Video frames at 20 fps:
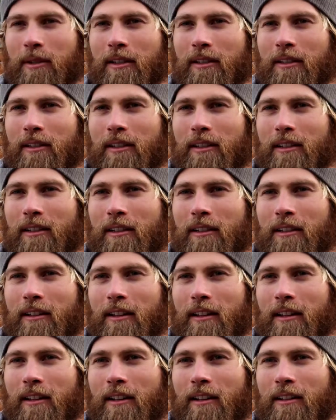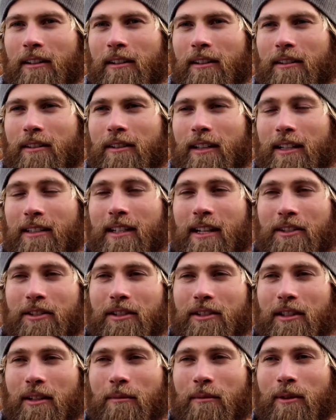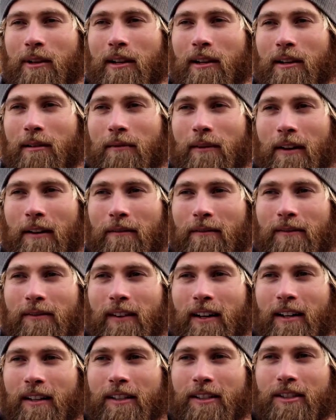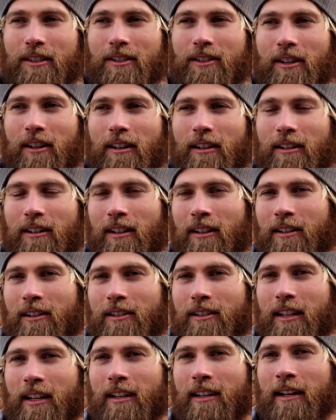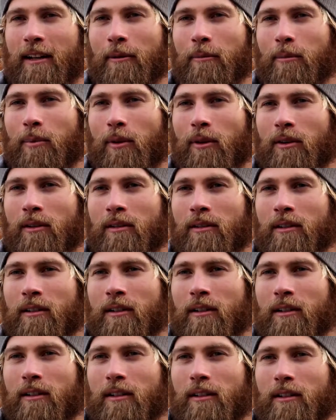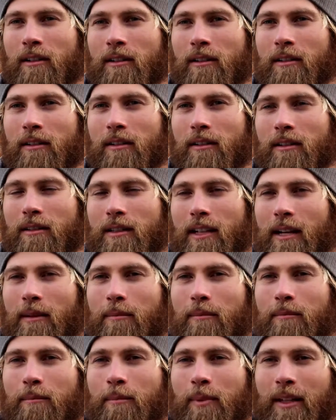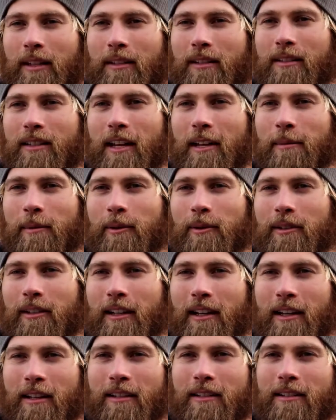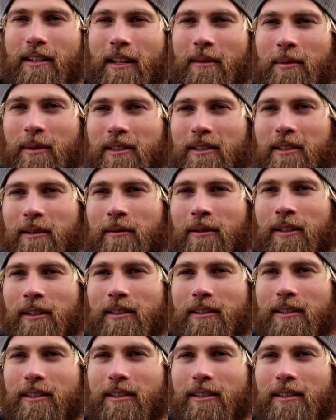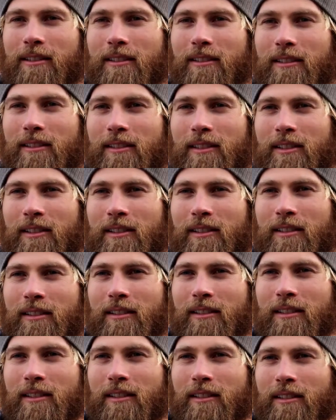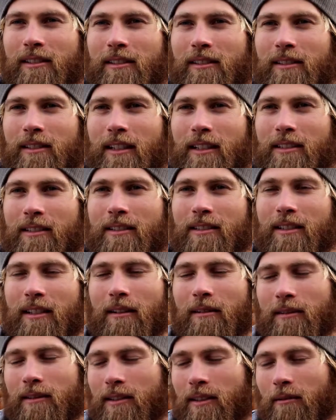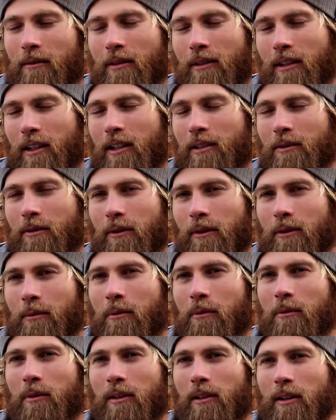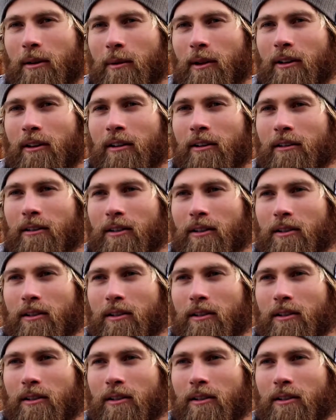me. And that's actually something where I'm finally just starting to understand how important being discipled and discipling someone else is. That's somewhere God's really been working on my heart,